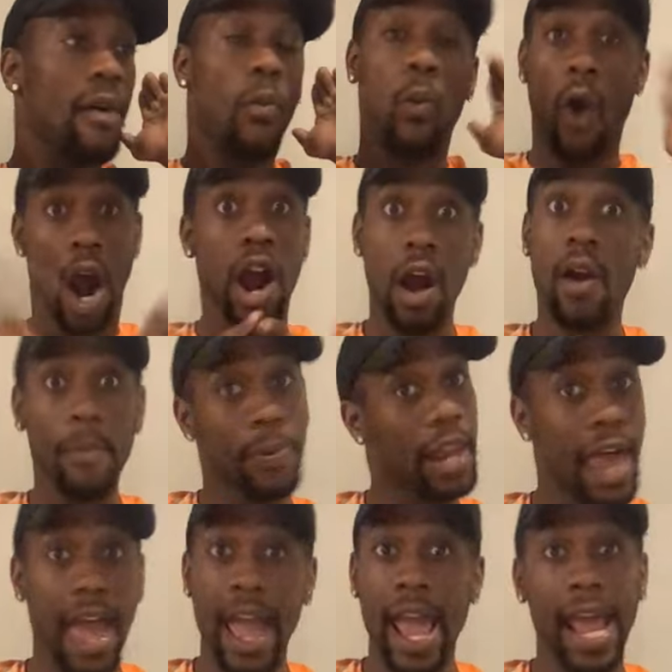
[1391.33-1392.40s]

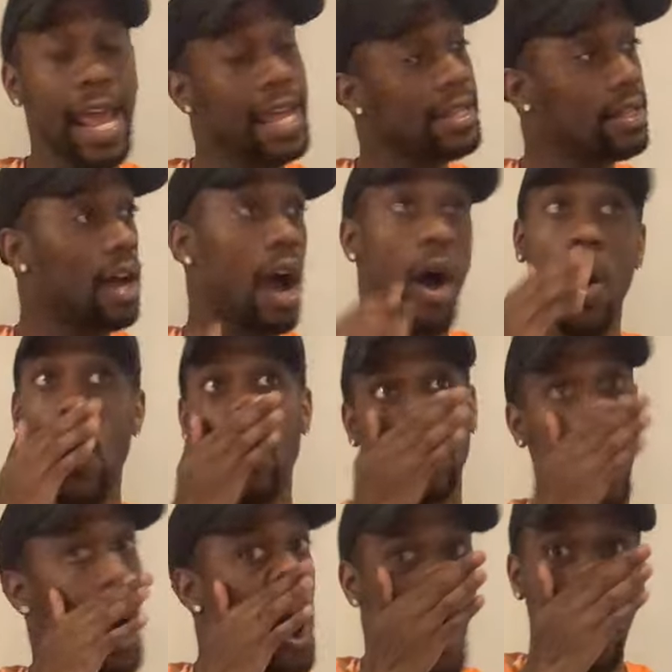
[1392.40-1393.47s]
wordplay is cold
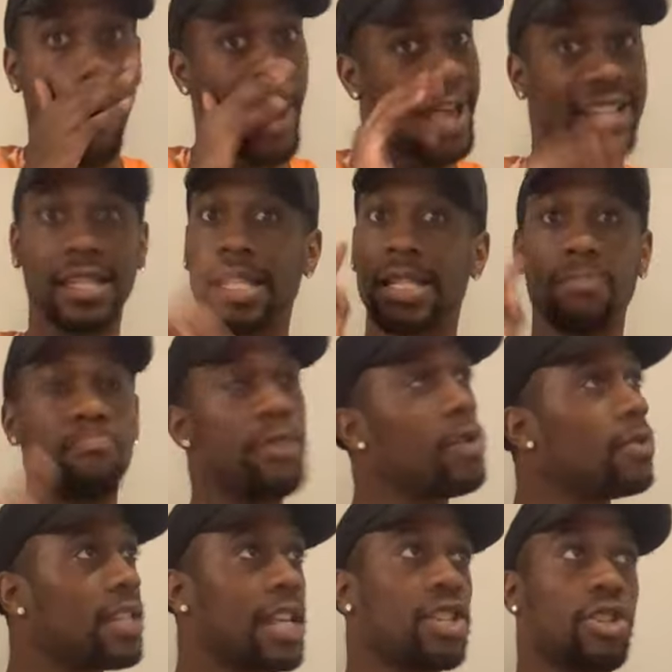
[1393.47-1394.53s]
always, his
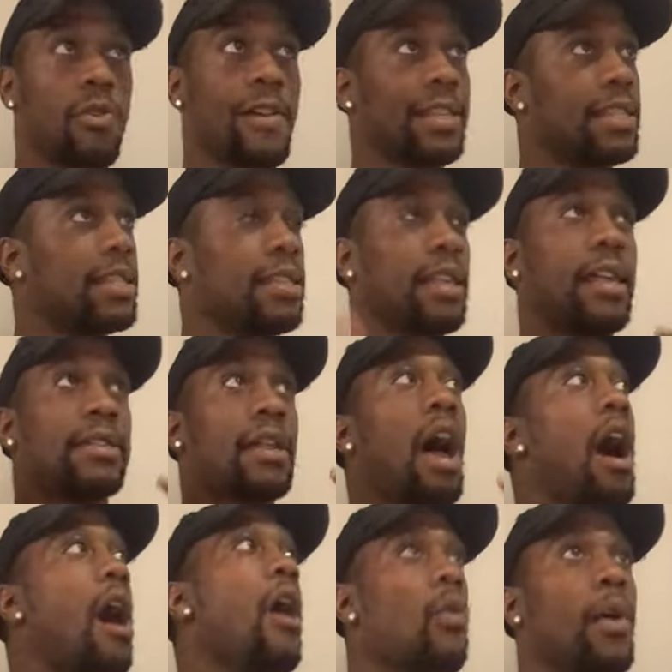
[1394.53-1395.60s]
music choices is
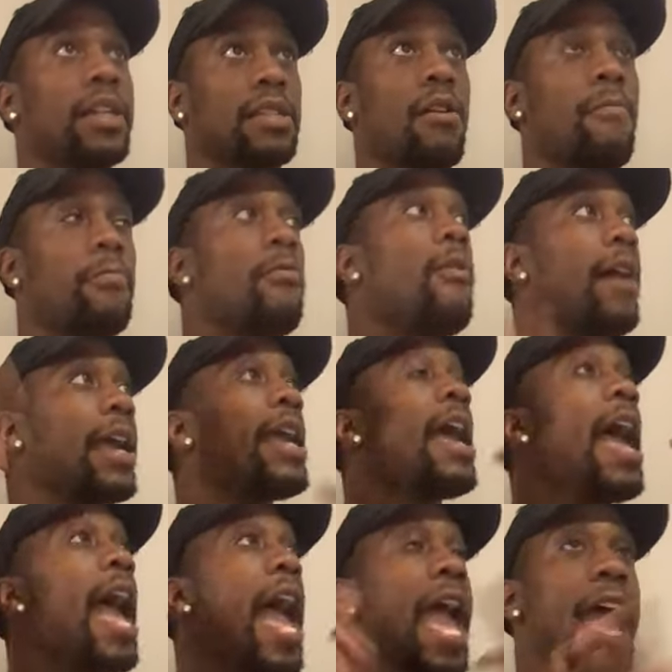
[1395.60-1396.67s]
always on point.
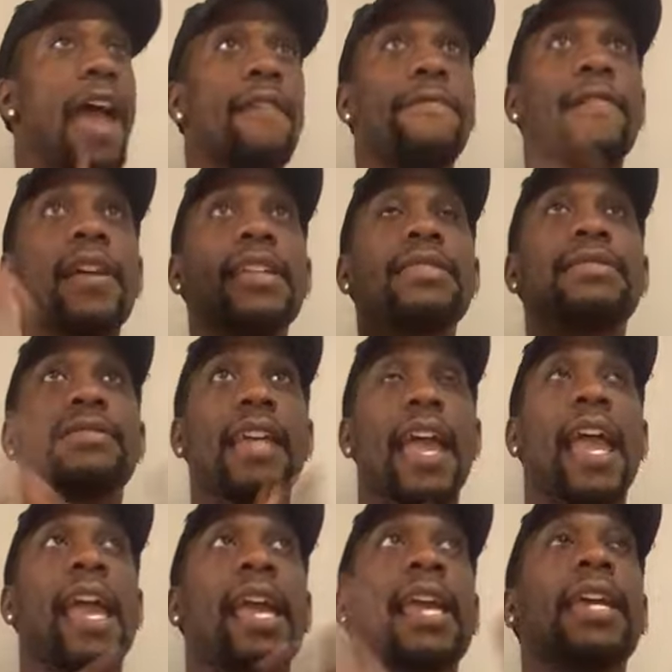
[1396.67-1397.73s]

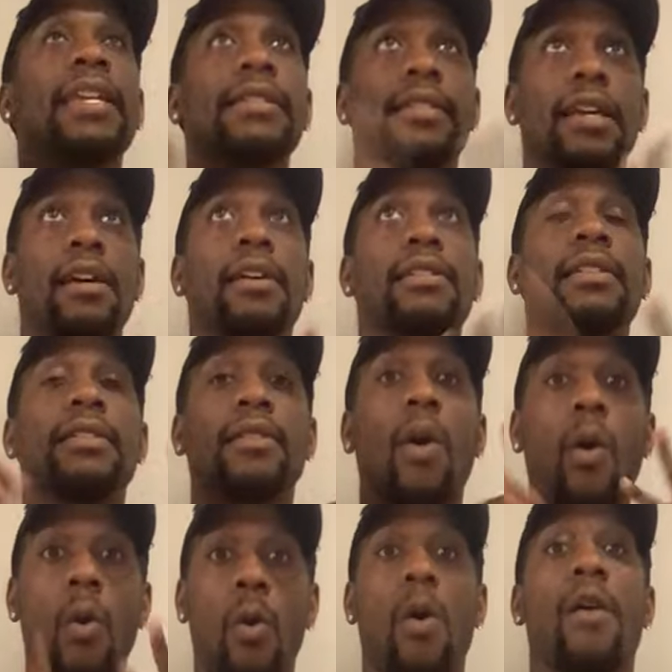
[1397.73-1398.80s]
Everything he does is
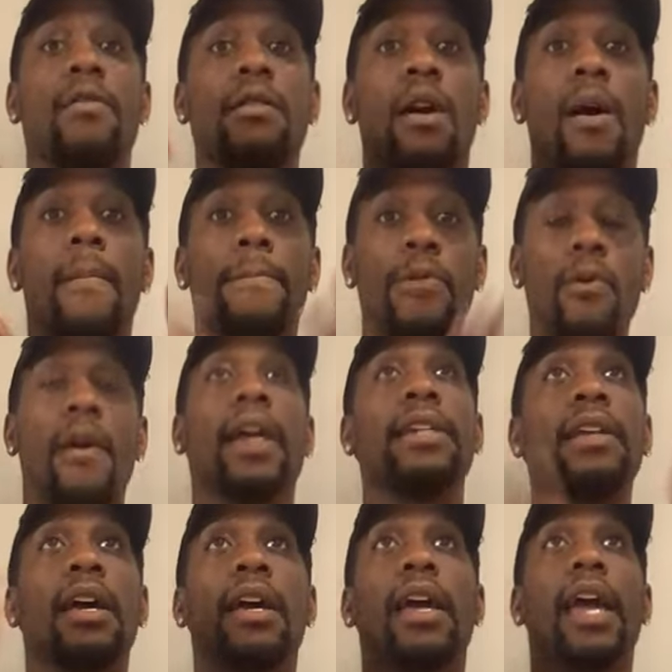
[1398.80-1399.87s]
on point,
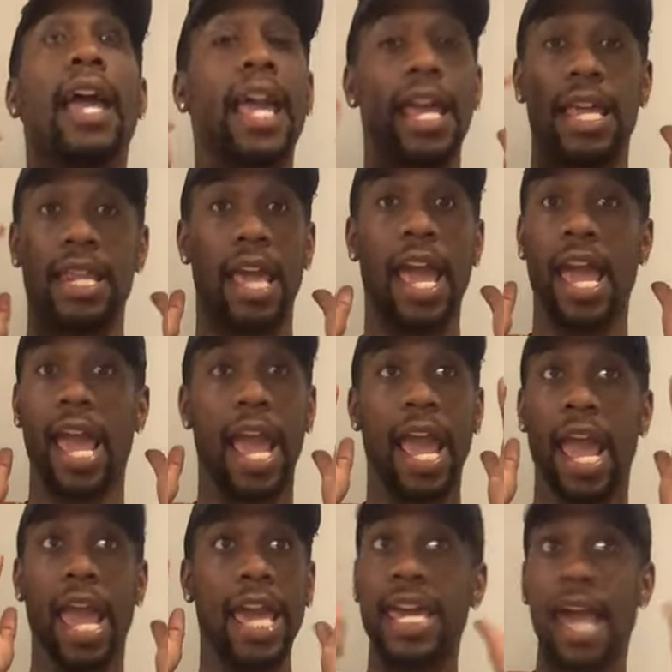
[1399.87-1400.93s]
and
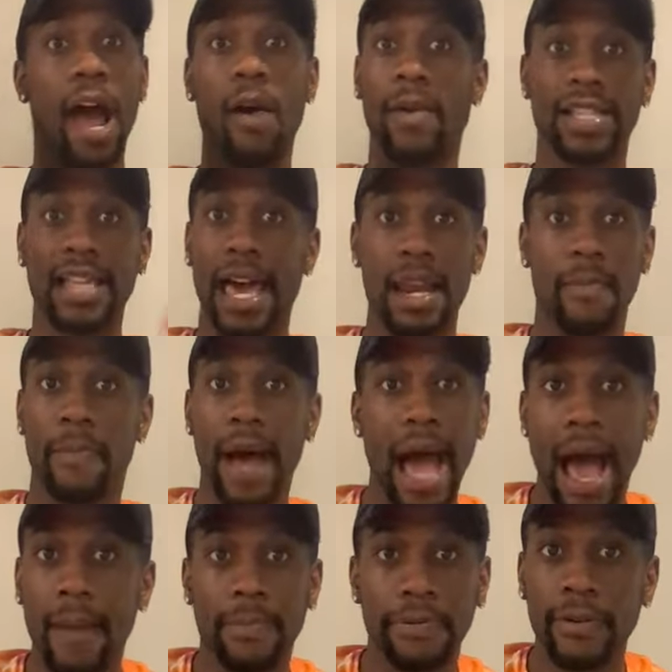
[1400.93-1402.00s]
he always got a
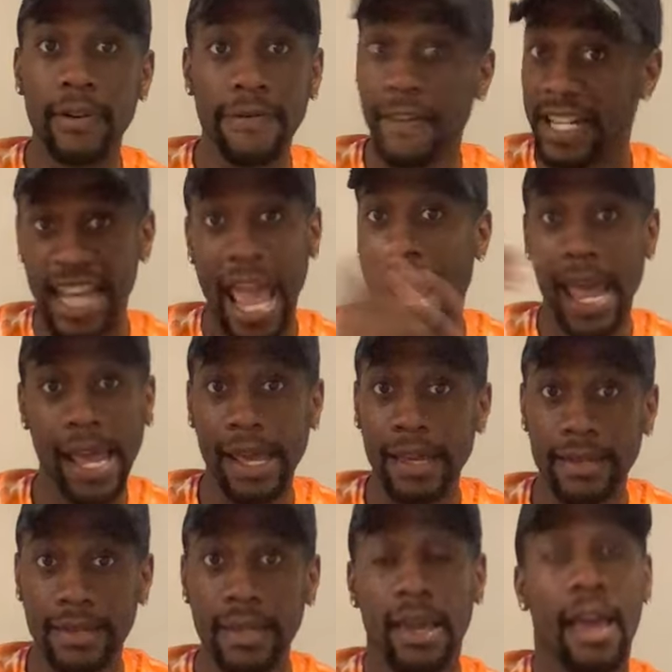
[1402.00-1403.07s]
bop for
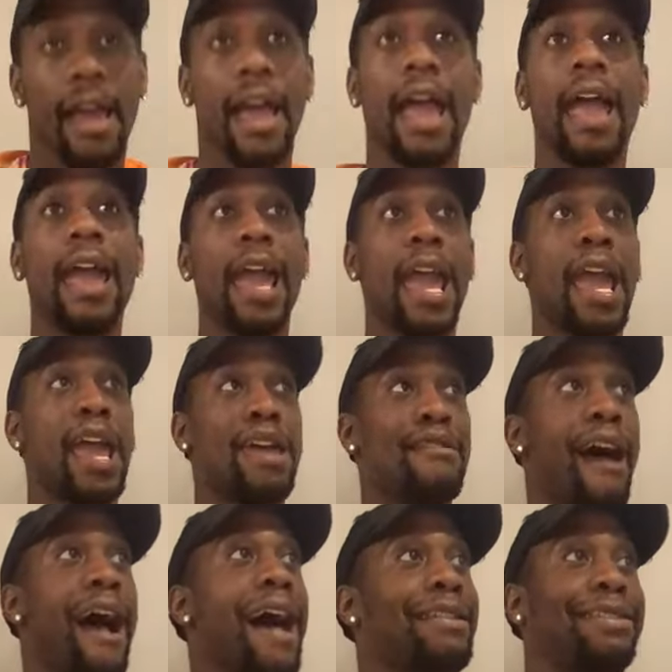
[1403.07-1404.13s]
days,
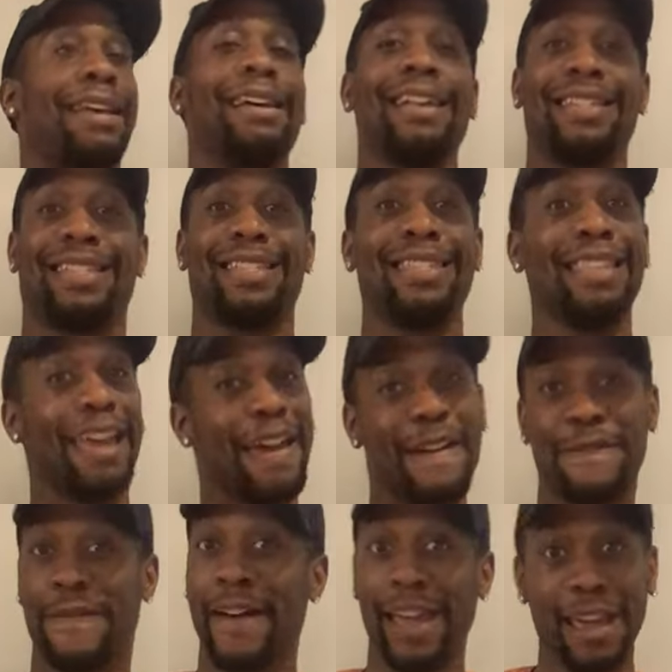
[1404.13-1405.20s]
and I just
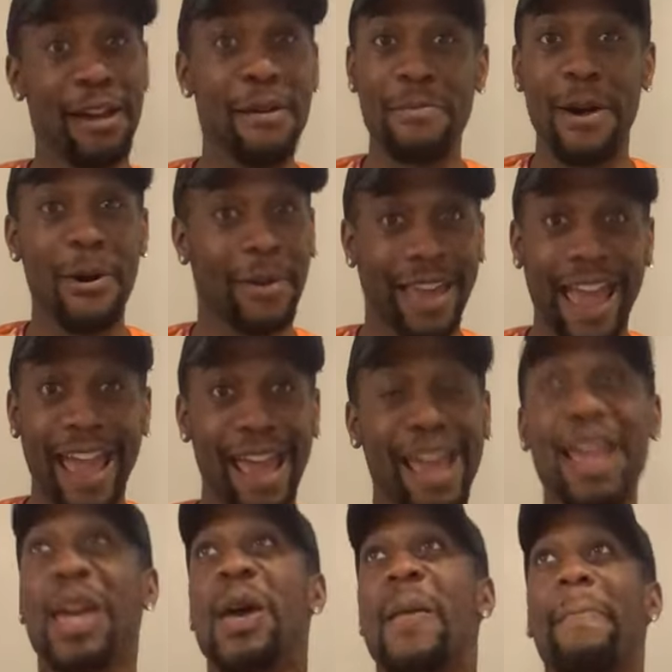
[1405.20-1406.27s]
live for him,
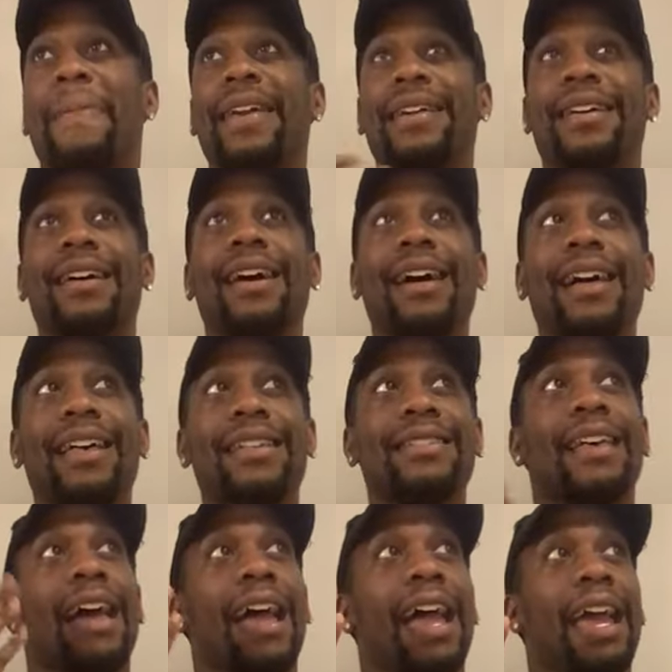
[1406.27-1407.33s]
okay?
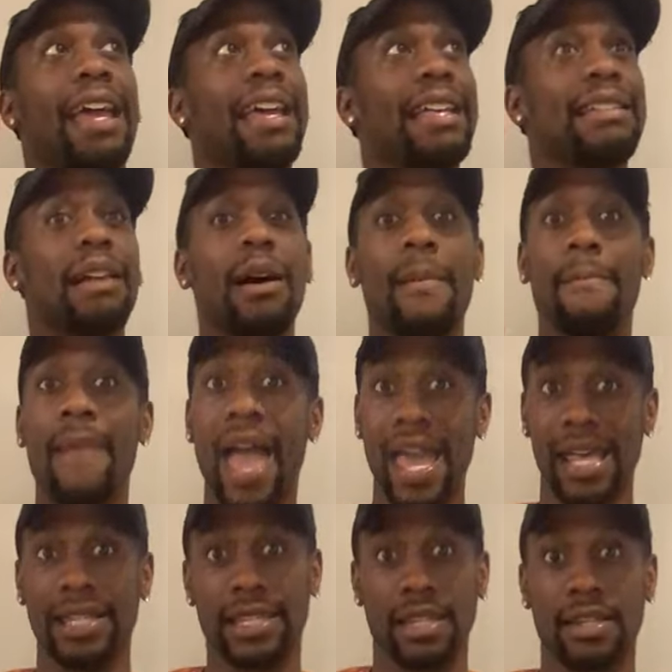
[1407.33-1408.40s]
Because he's
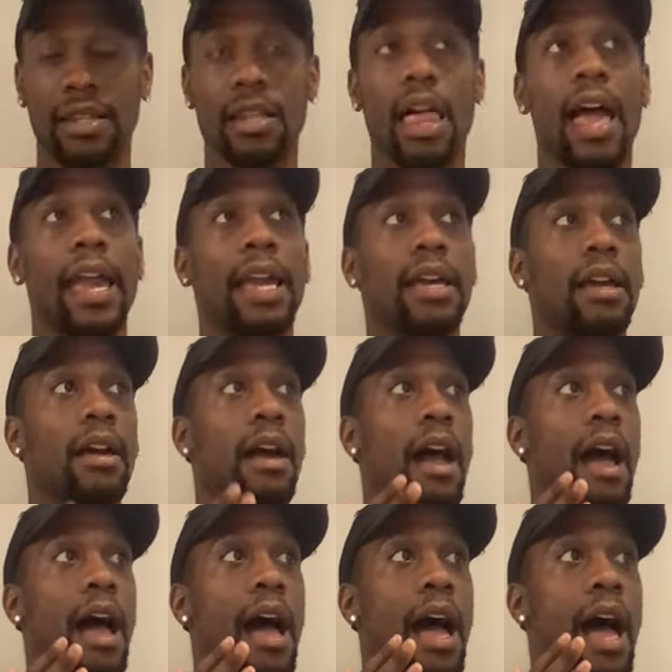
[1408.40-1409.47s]
amazing. Like
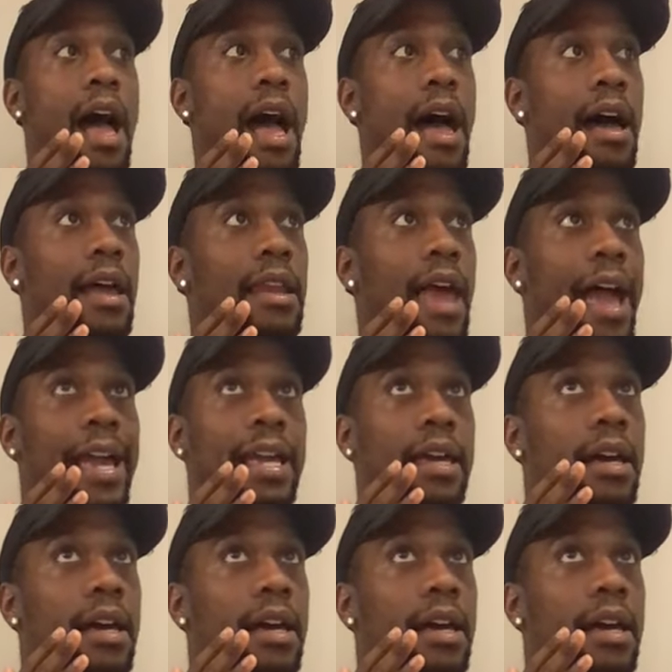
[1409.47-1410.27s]
I